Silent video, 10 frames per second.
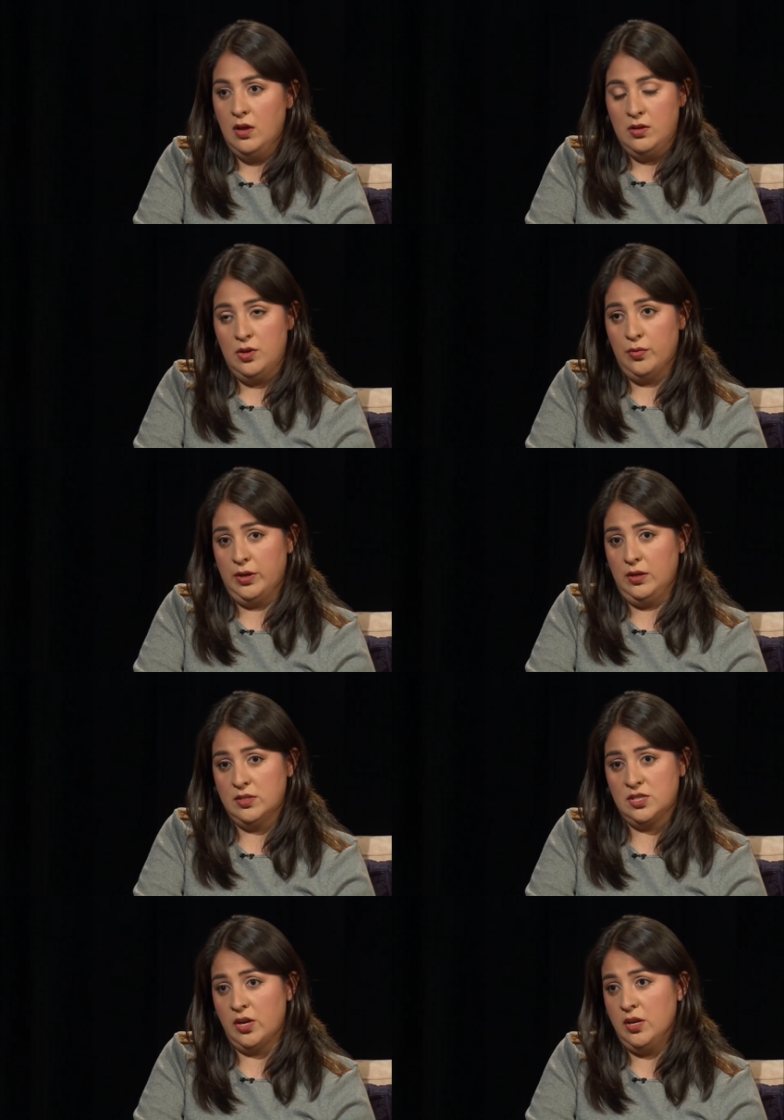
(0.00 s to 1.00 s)
you know they
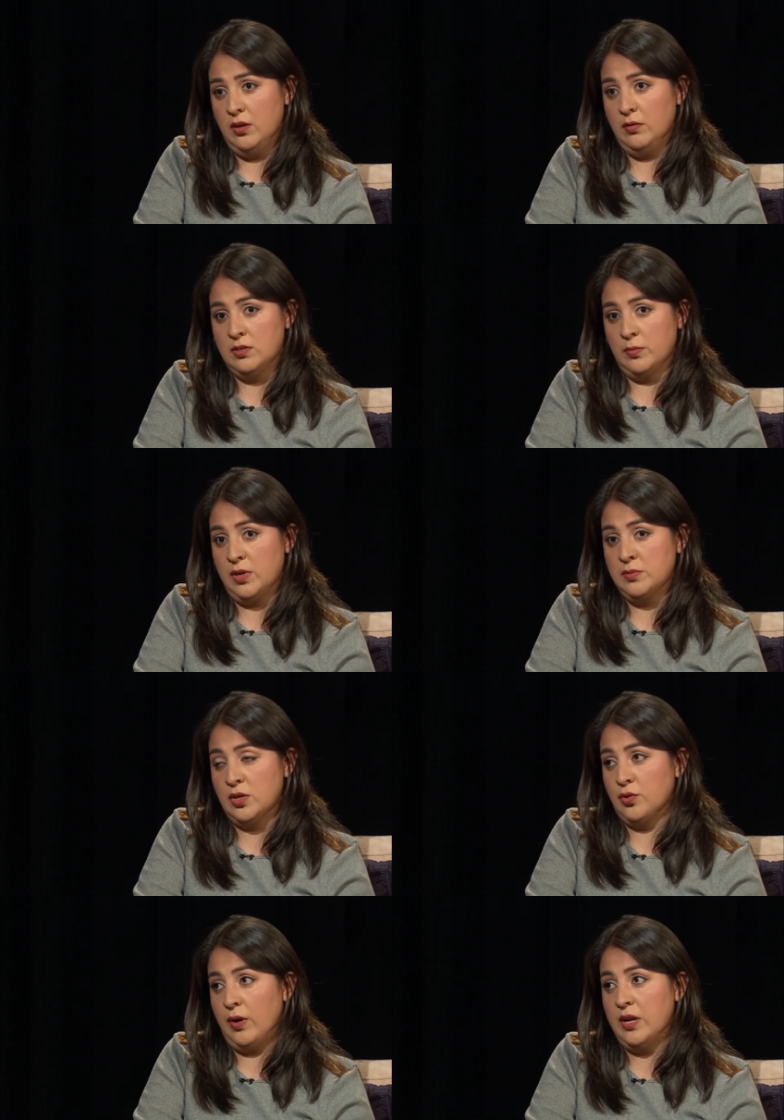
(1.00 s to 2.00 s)
study sometimes
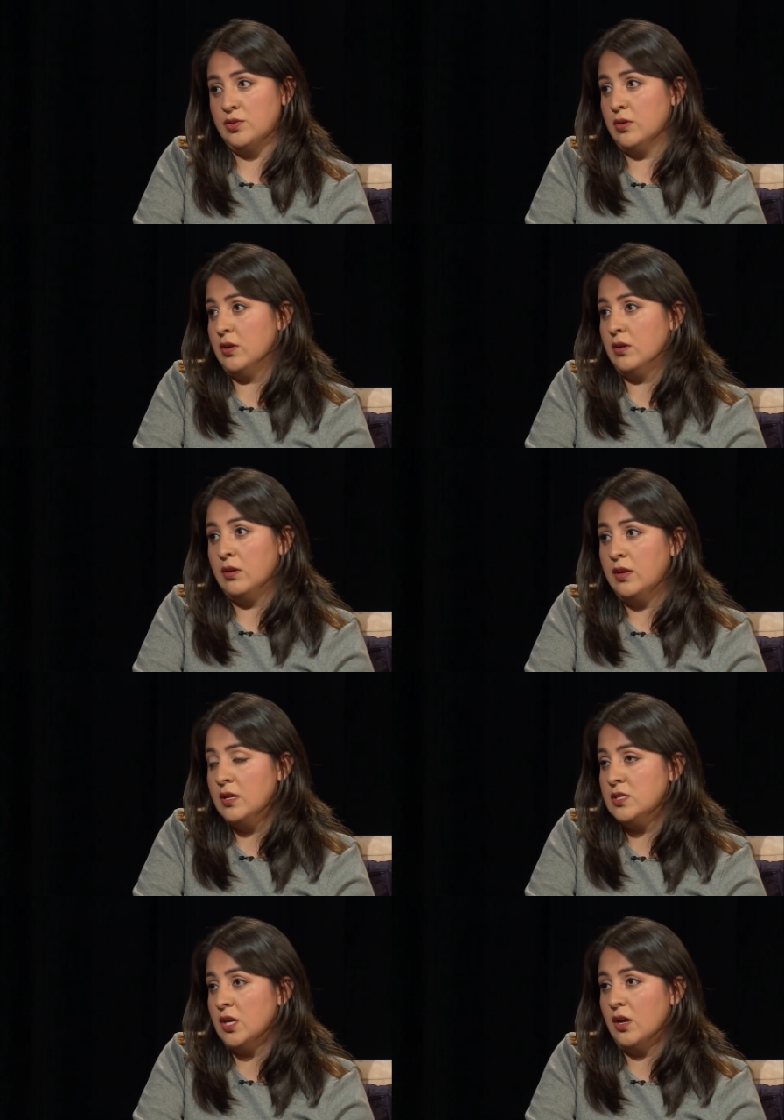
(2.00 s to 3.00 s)
undergraduate in, in
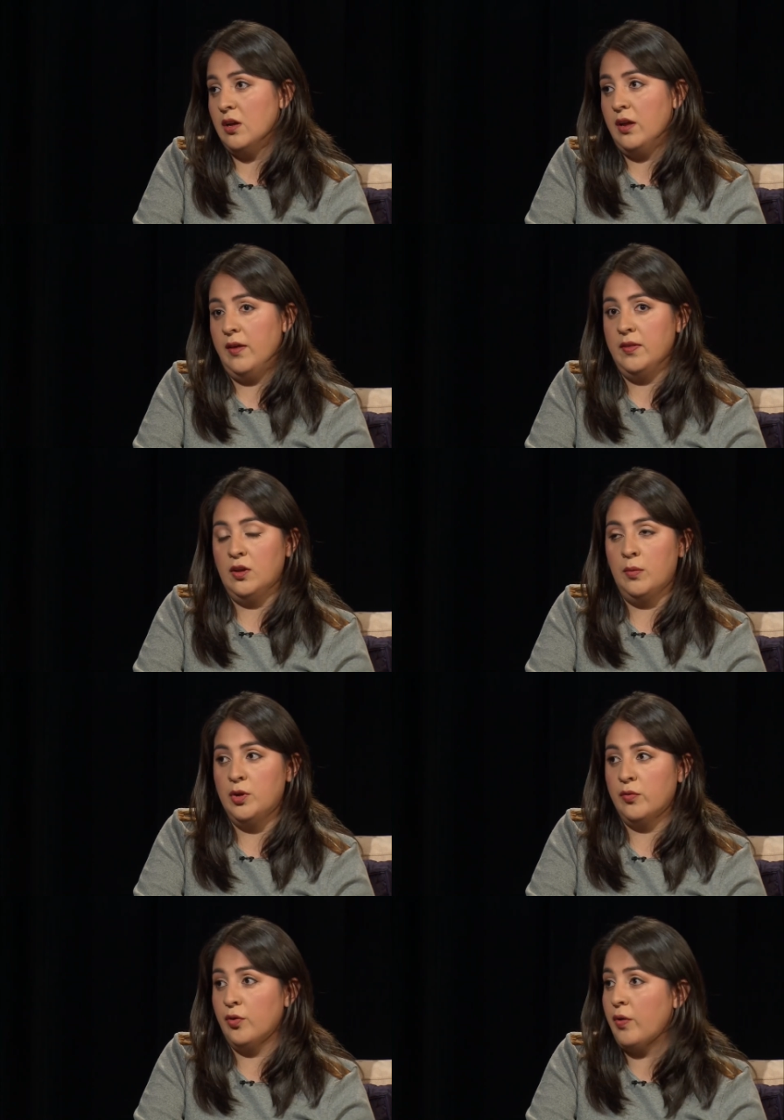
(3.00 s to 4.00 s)
india and they come
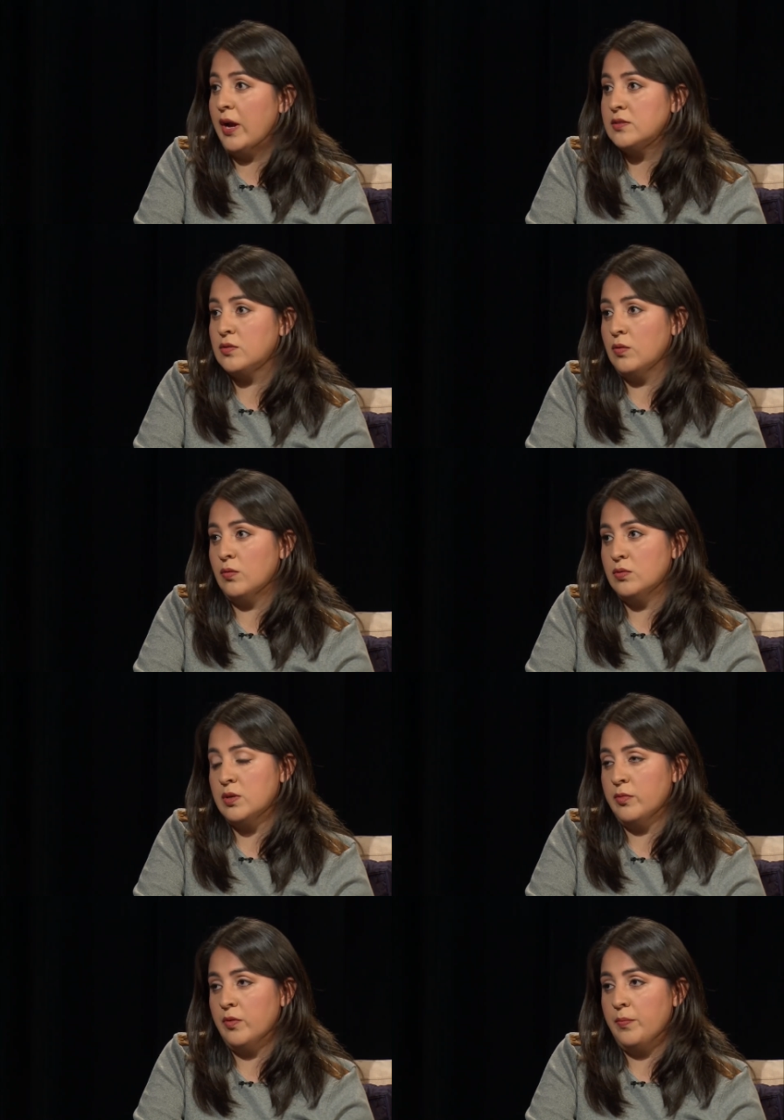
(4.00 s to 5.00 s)
here for grad school some
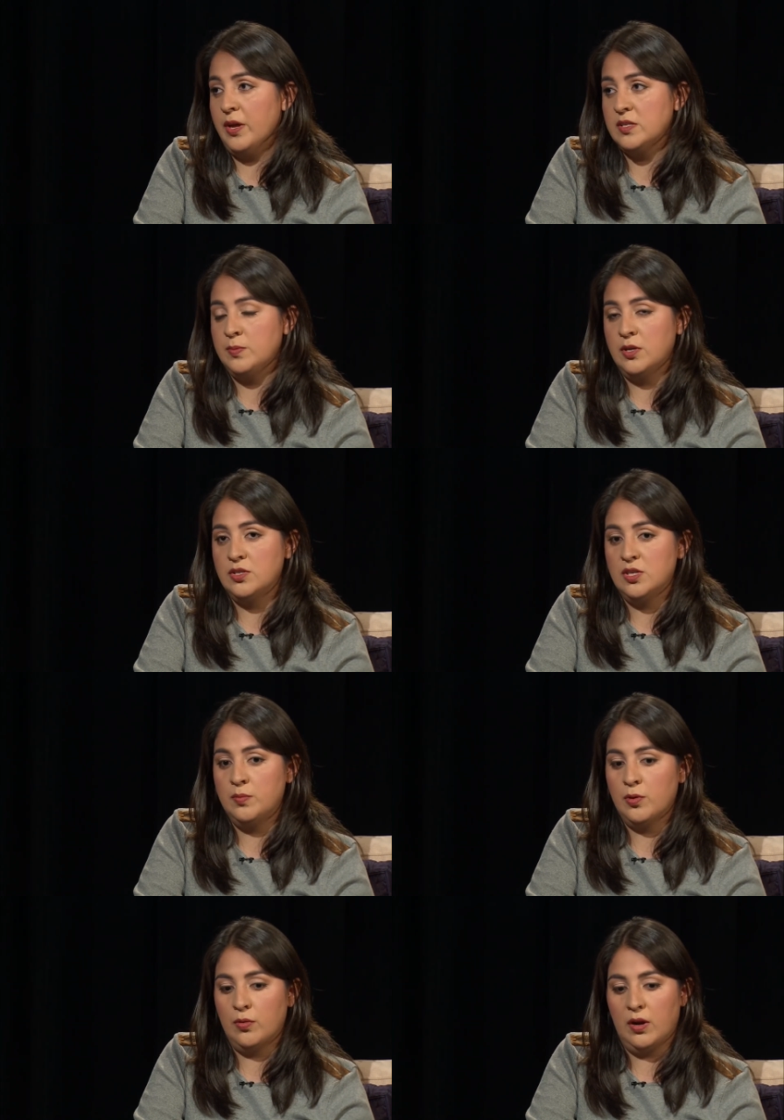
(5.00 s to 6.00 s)
mm-hmm. of the mm-hmm. best phd
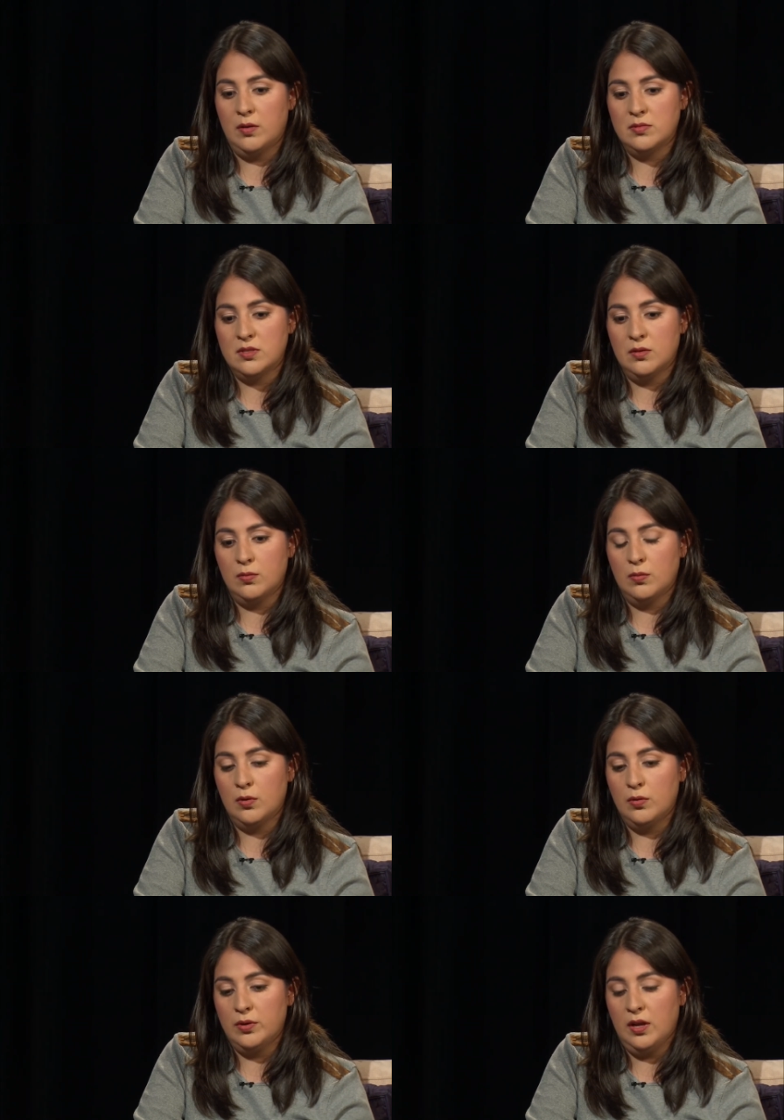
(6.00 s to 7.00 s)
programs in the
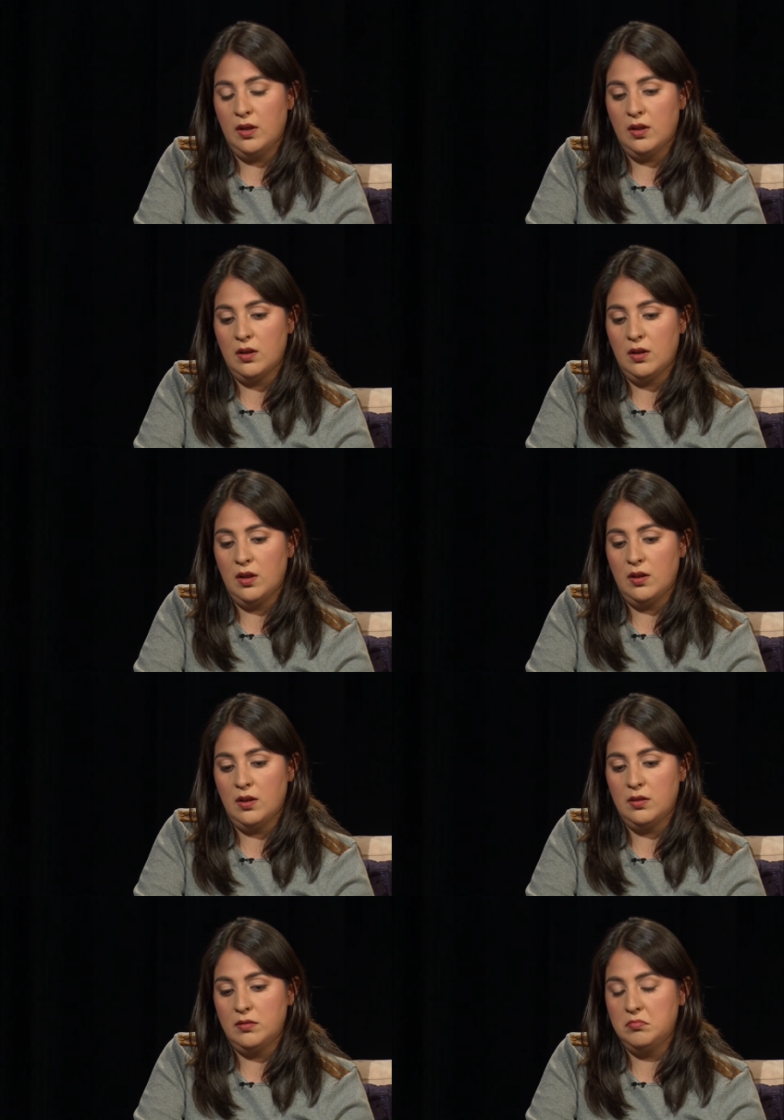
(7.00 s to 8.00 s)
world and and
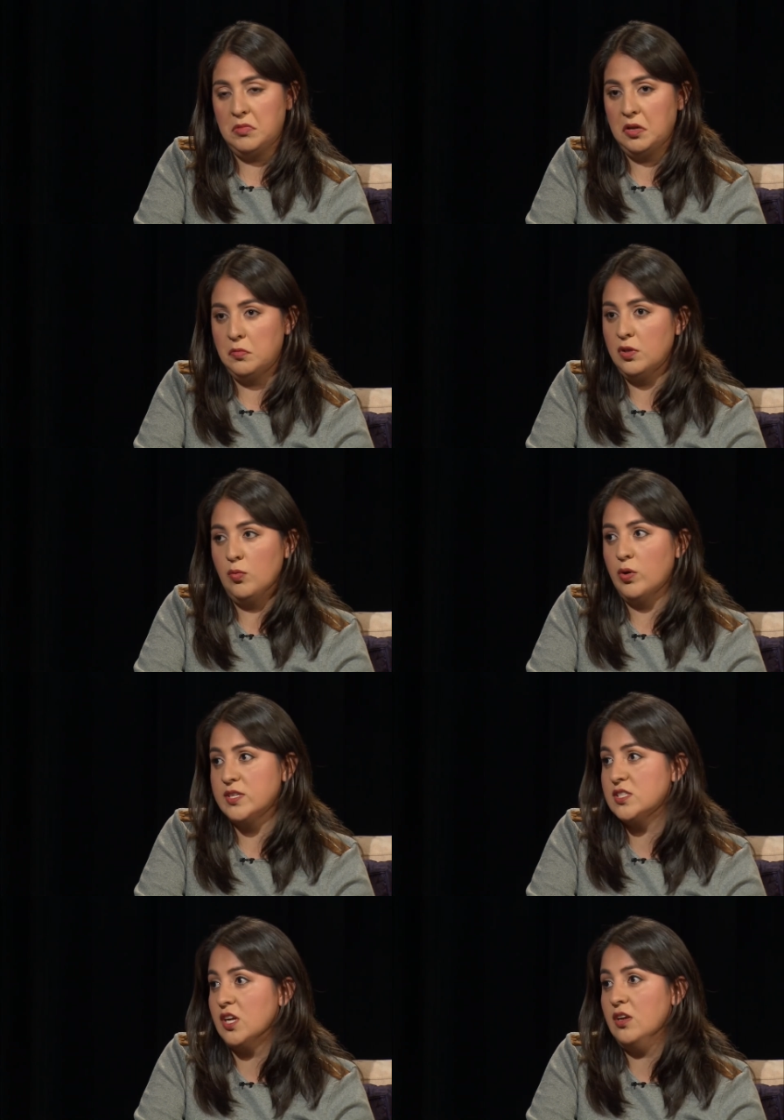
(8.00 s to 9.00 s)
they really want to
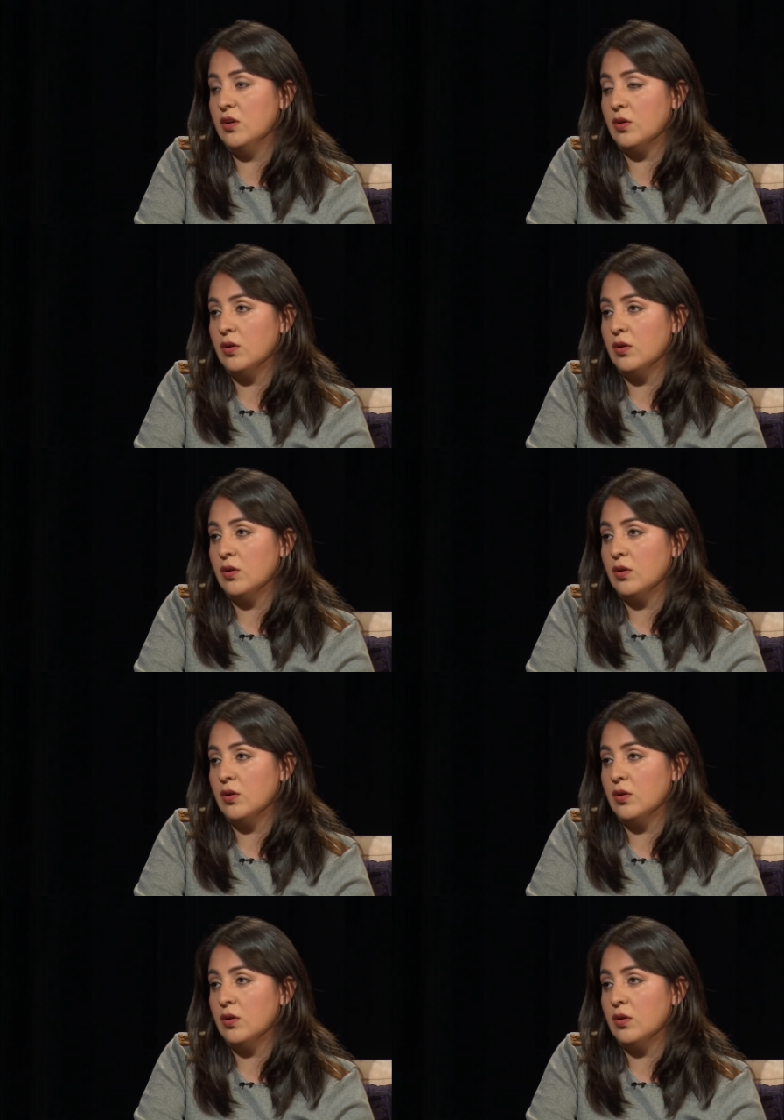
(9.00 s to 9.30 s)
stay here